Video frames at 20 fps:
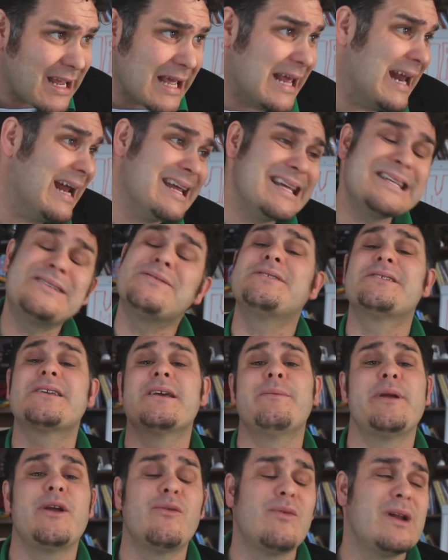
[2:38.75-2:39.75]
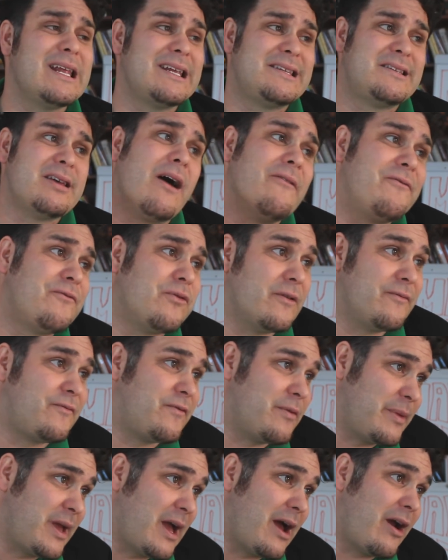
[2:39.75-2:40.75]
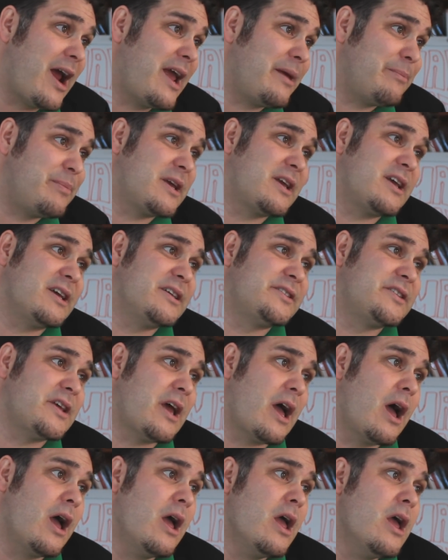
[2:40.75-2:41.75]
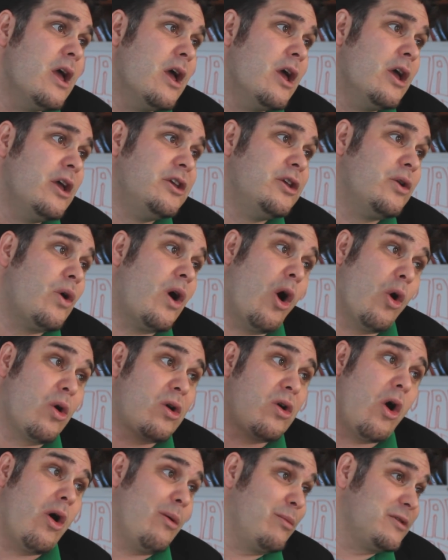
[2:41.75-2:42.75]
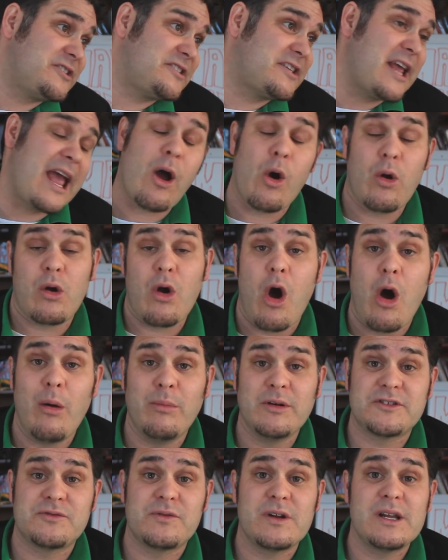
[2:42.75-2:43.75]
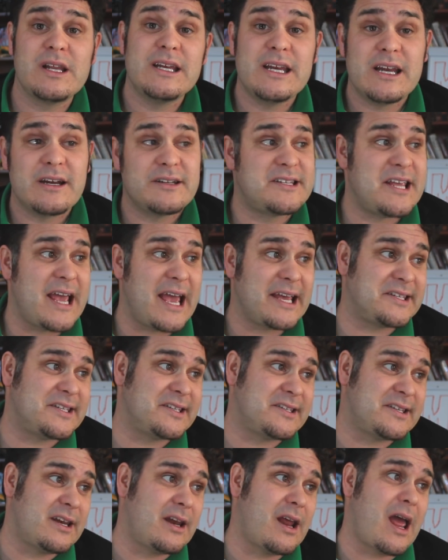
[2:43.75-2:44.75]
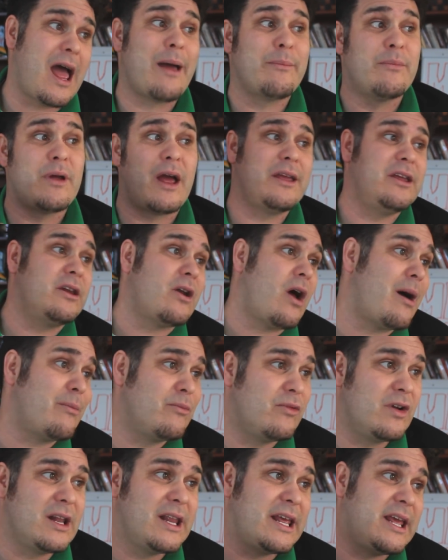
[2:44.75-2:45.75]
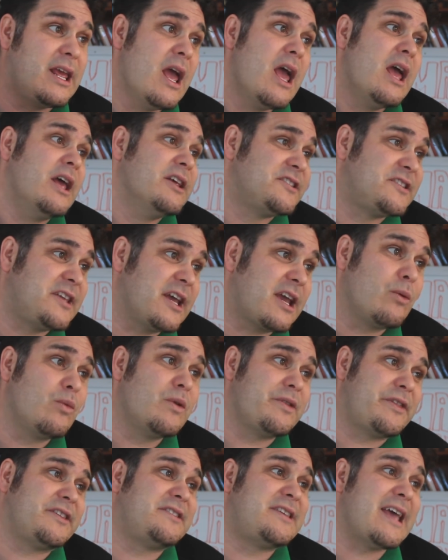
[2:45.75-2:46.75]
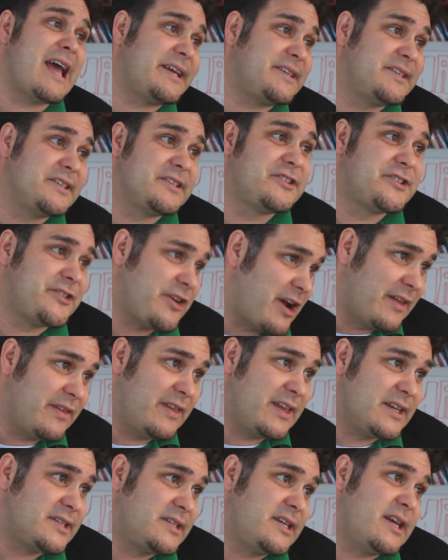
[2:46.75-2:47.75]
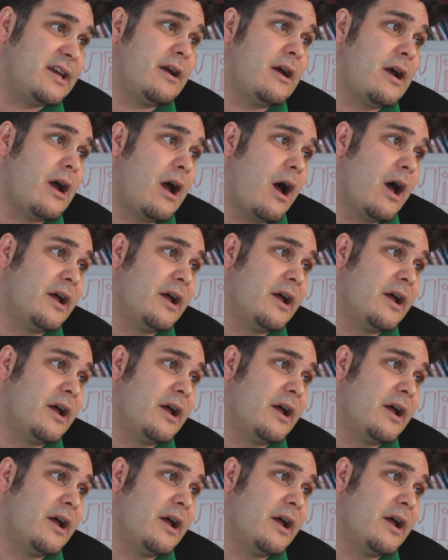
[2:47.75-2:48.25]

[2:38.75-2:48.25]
Now, this was going to be a really tough one for me, all right? Because, you know, Oklahoma's really near Texas, and I'm really sticking with the Texas trend this year.